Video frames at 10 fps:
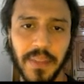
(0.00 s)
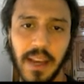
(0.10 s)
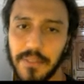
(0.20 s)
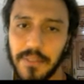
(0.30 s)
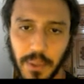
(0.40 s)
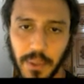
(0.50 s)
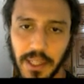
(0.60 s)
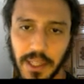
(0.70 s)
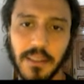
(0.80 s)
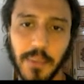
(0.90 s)
after
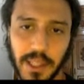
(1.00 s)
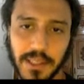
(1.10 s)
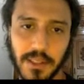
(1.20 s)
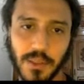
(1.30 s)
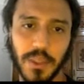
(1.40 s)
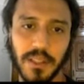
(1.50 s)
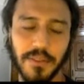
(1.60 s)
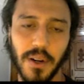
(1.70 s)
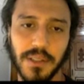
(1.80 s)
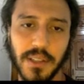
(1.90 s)
running simulations with the
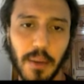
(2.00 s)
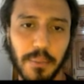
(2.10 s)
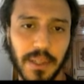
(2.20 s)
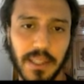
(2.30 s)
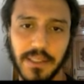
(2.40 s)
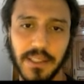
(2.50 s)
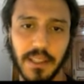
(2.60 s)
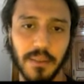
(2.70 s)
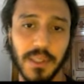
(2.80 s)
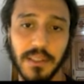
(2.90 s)
false top and seeing
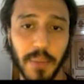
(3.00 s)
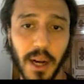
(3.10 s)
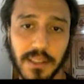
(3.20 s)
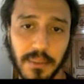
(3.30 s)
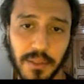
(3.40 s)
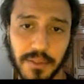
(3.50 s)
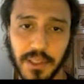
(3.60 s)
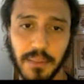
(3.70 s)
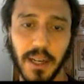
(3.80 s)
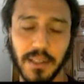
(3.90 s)
it was impossible for
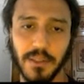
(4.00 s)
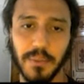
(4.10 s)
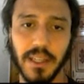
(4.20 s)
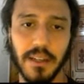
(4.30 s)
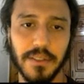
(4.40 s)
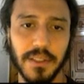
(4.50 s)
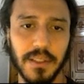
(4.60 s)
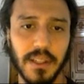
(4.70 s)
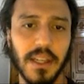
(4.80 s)
the box to be covered,